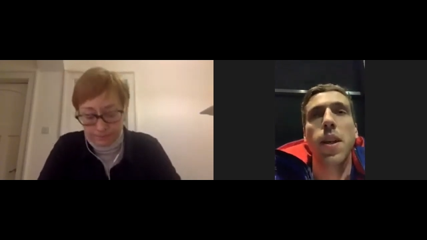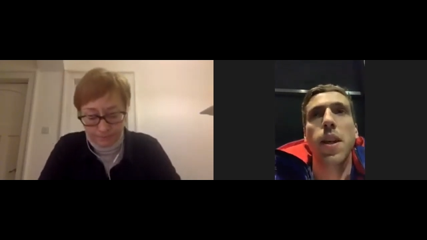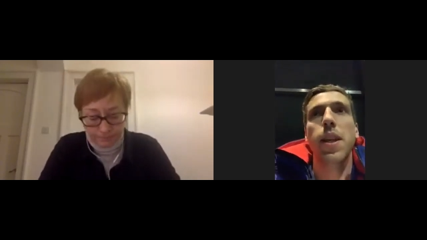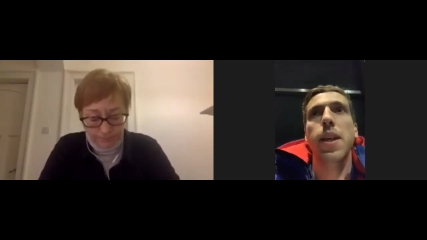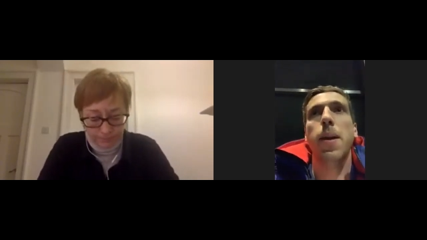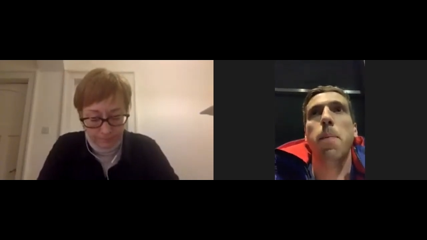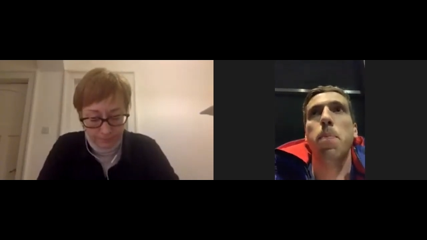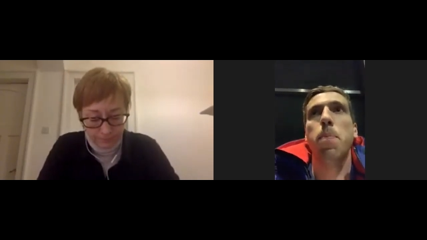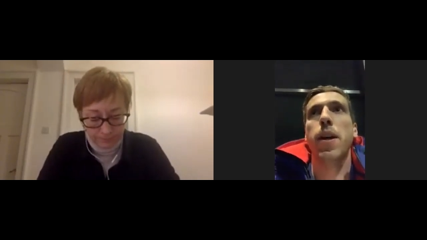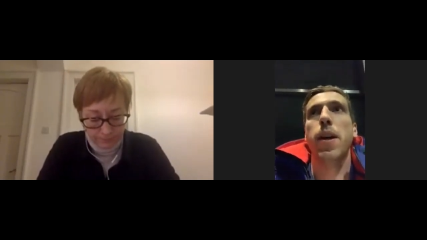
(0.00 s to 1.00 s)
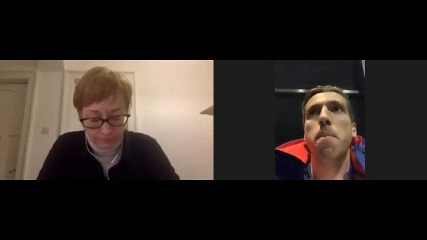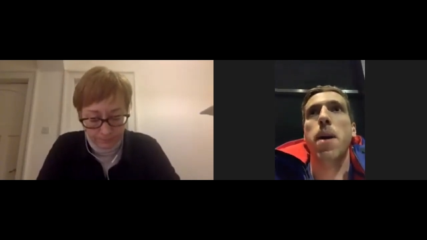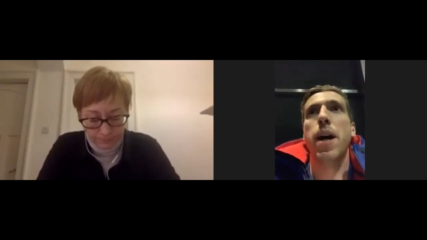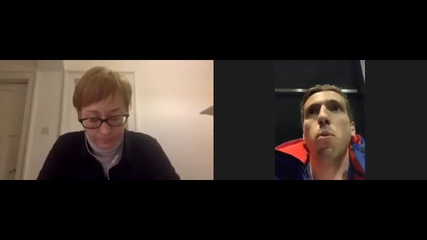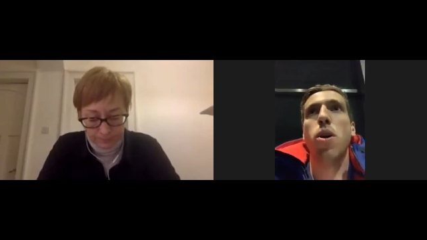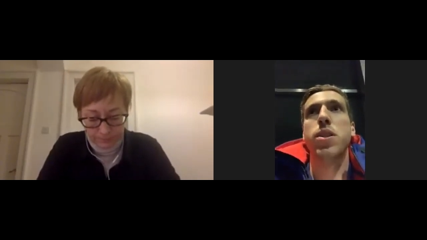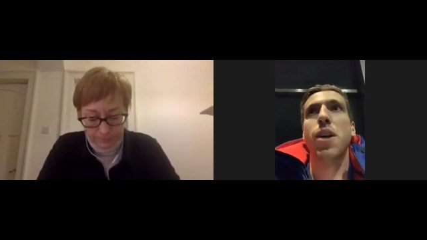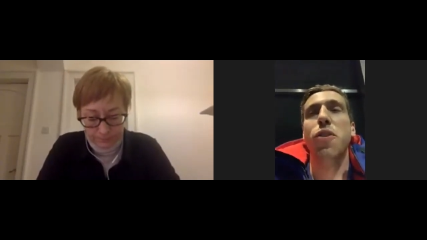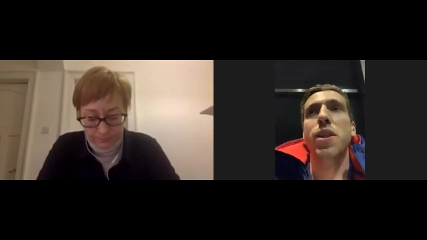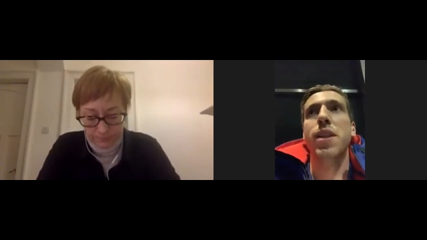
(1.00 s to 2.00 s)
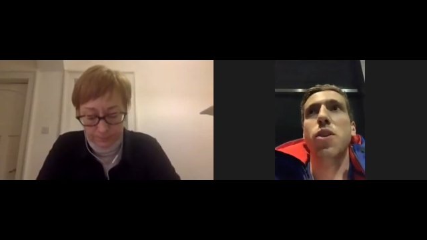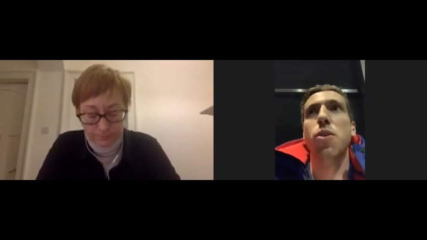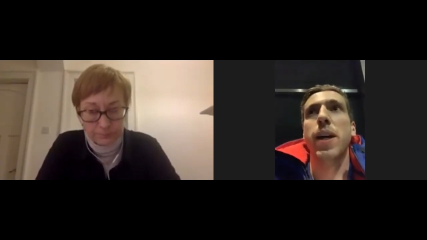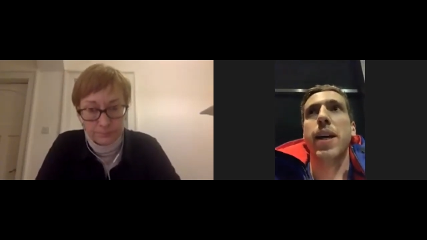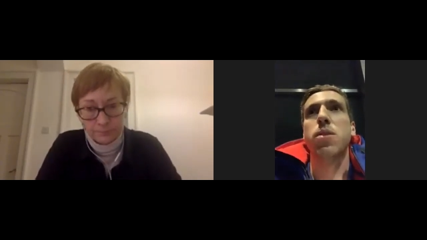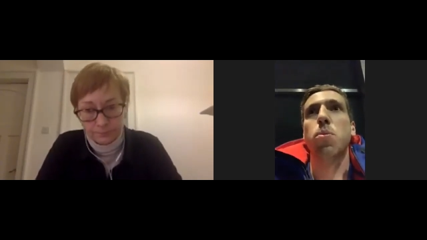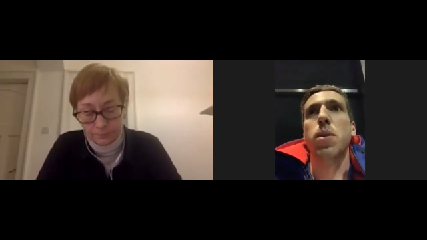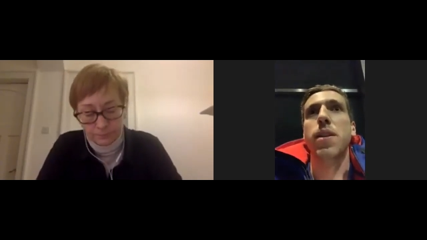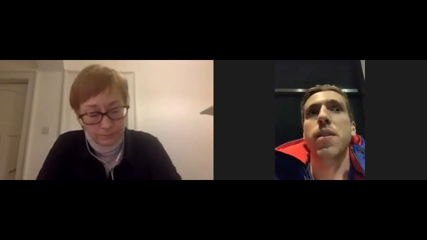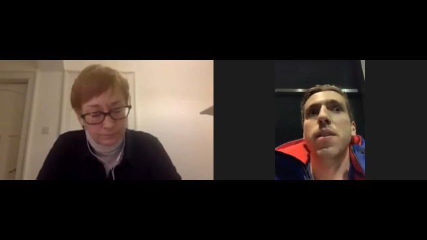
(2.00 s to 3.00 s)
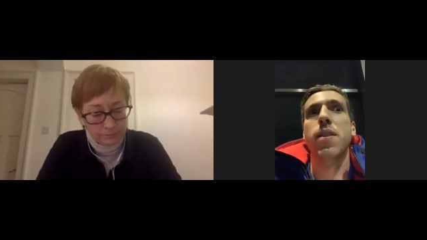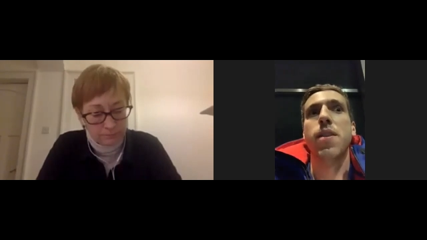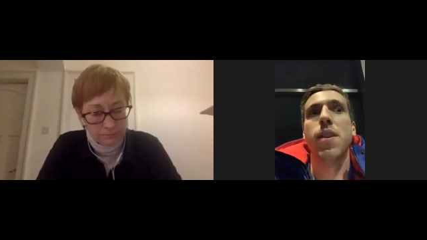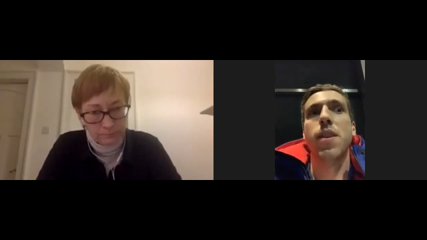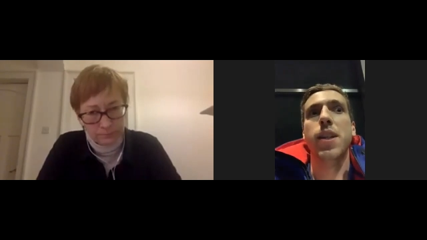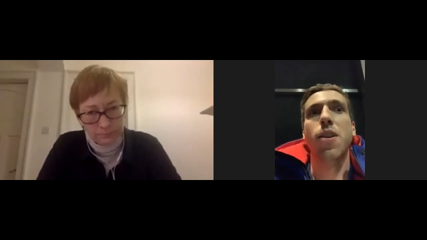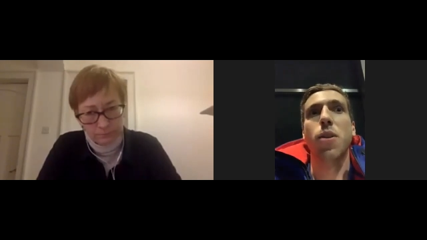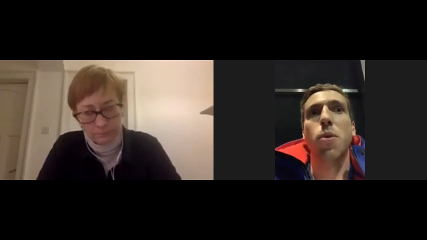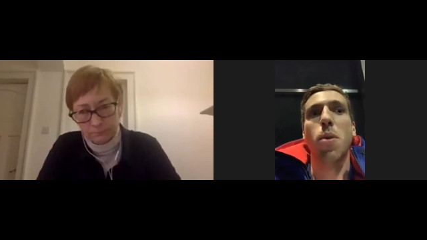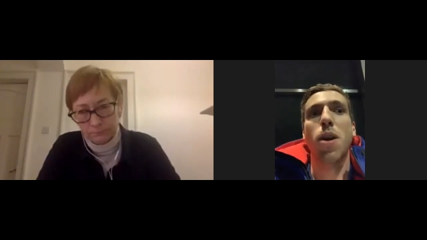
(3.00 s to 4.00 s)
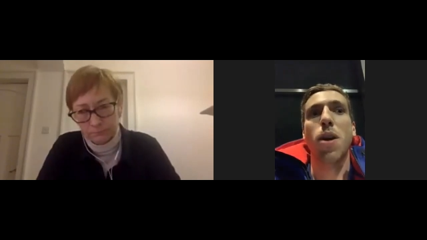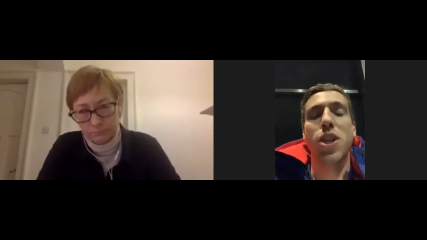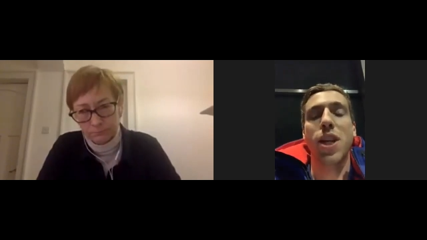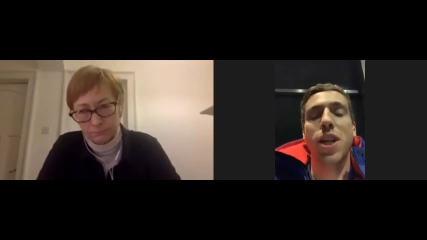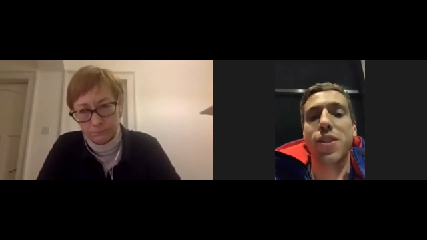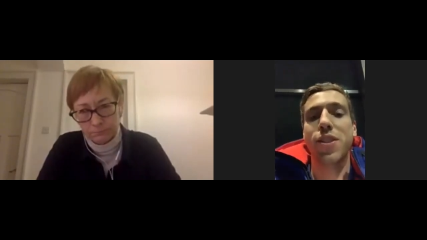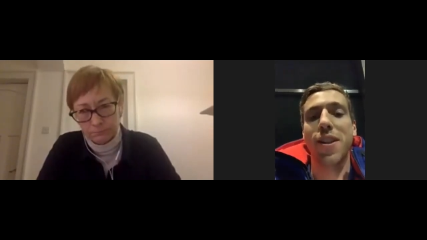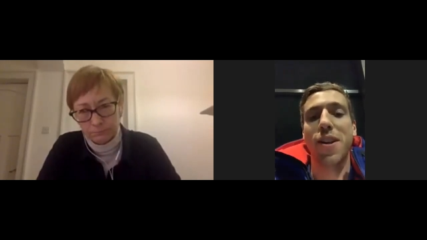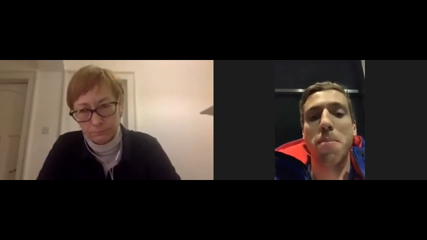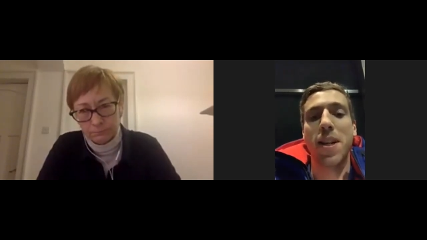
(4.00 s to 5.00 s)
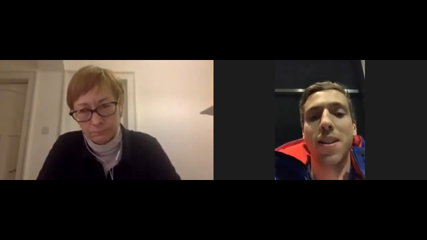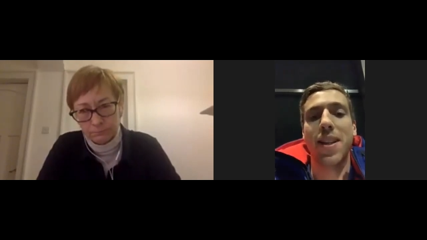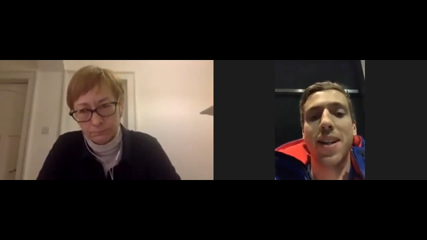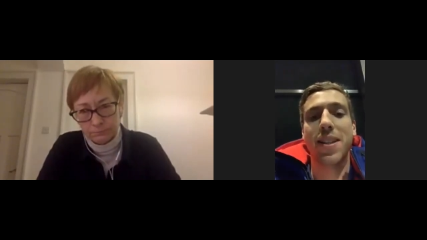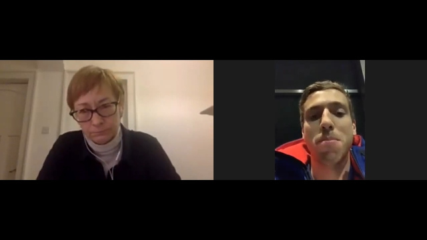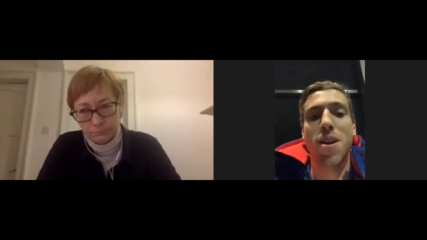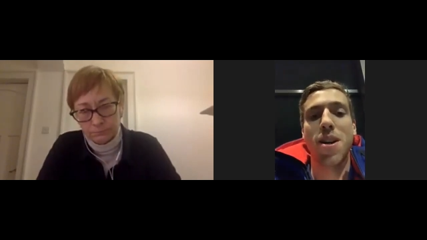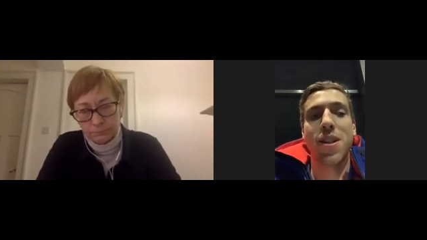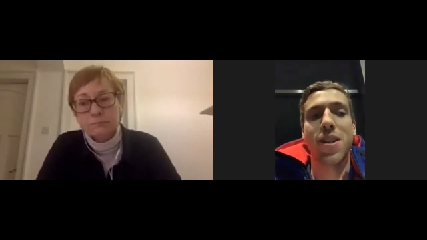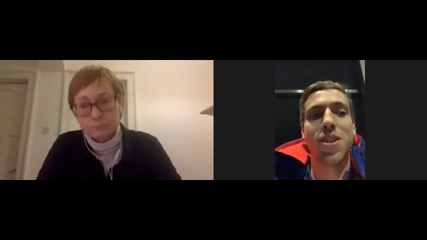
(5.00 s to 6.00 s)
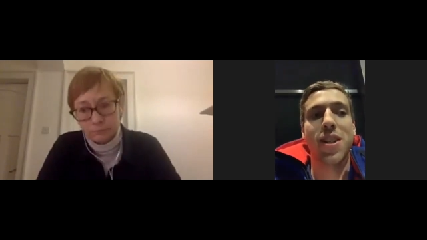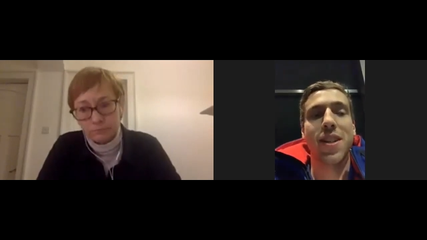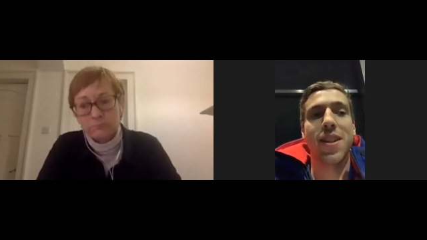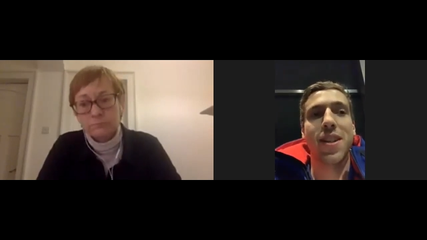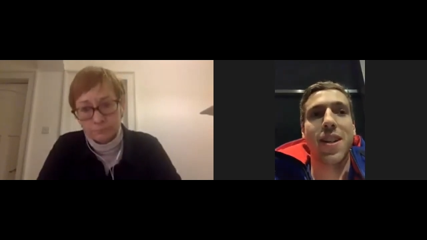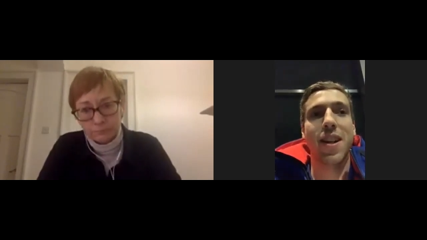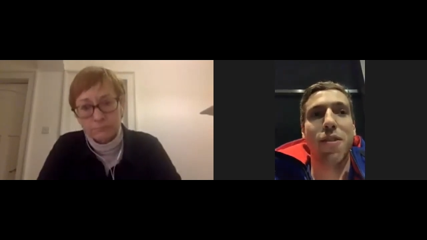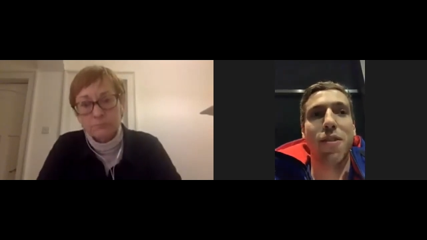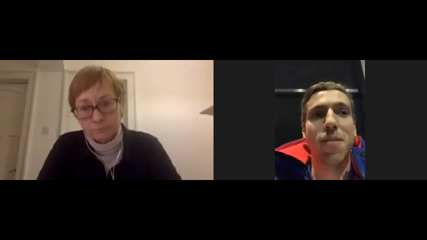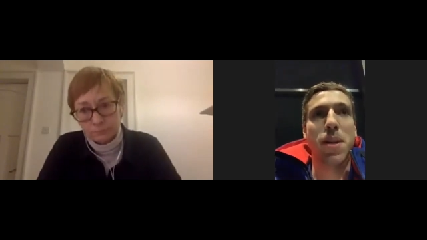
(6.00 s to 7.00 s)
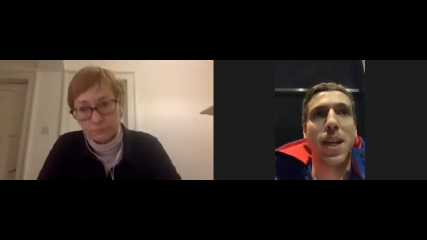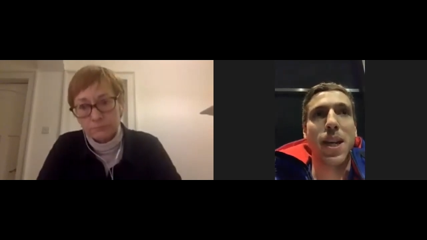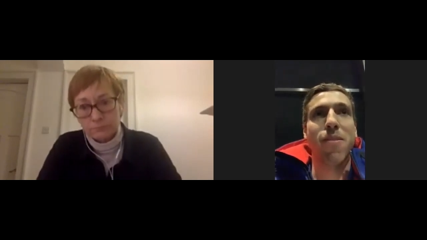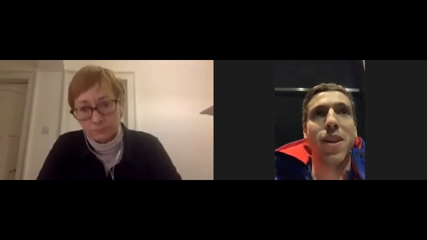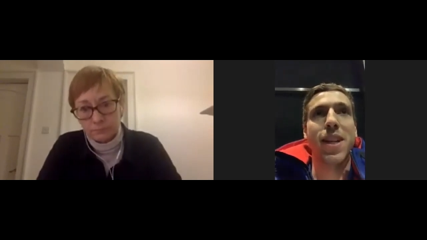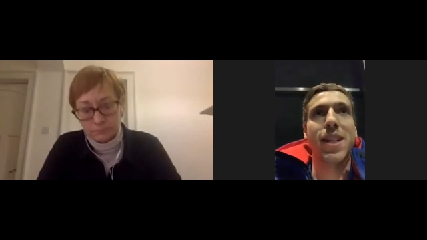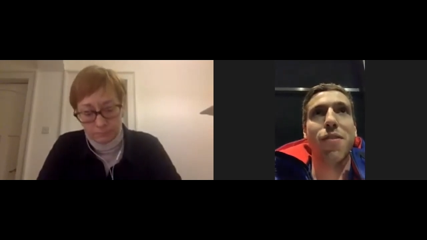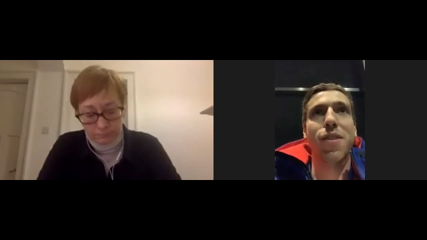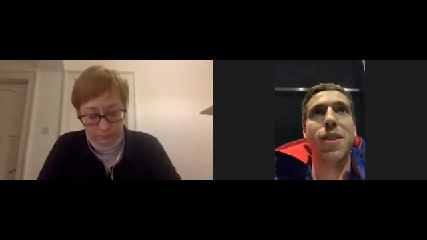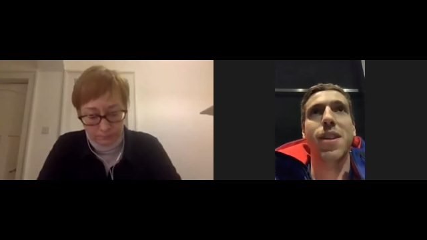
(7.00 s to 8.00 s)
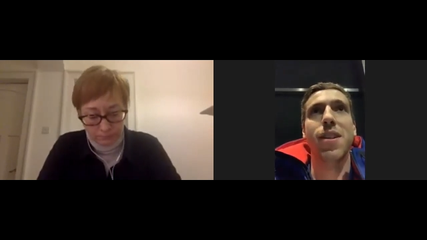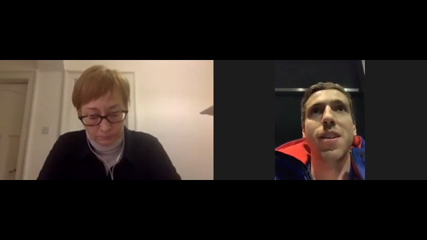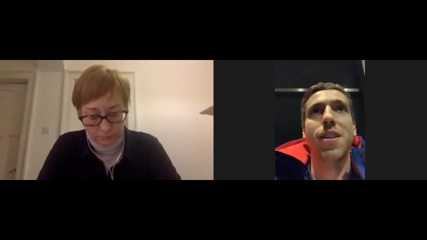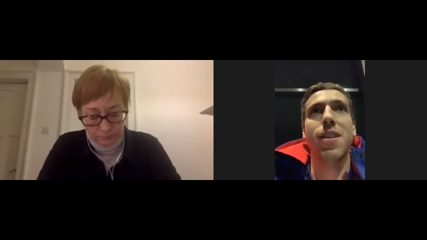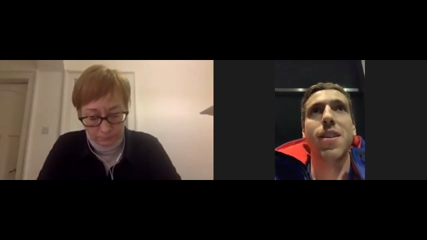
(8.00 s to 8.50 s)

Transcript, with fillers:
Speaker 1: yeah um, I was out in the US when you know the world changed a little bit last March, and everything became very different in